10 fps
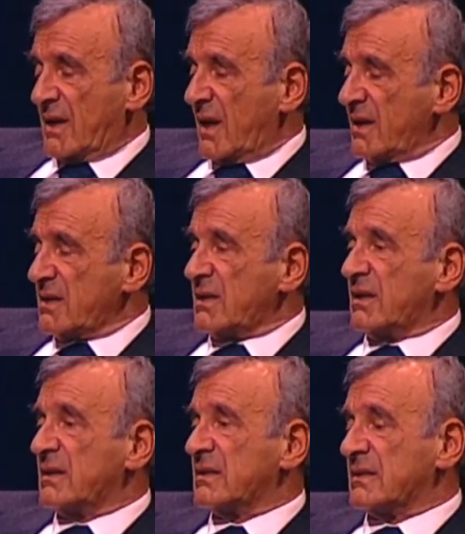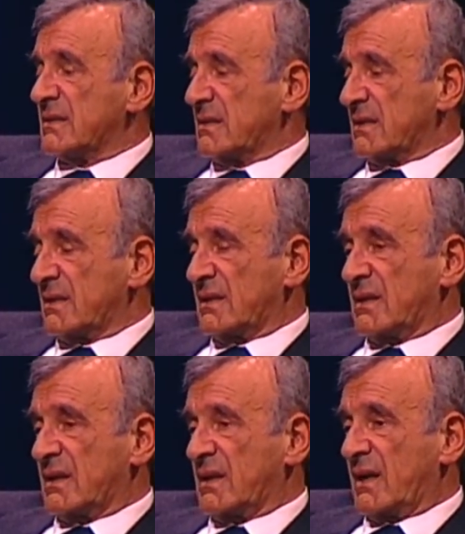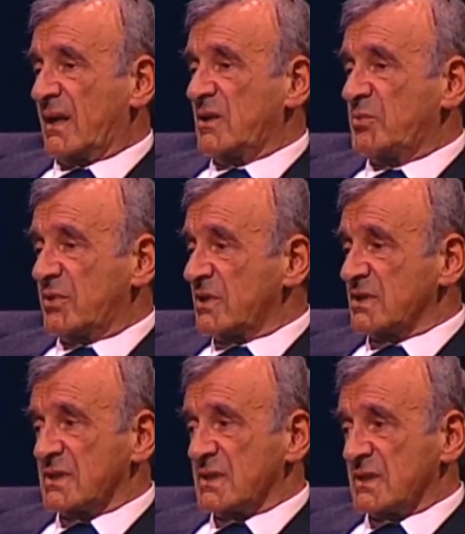any, any person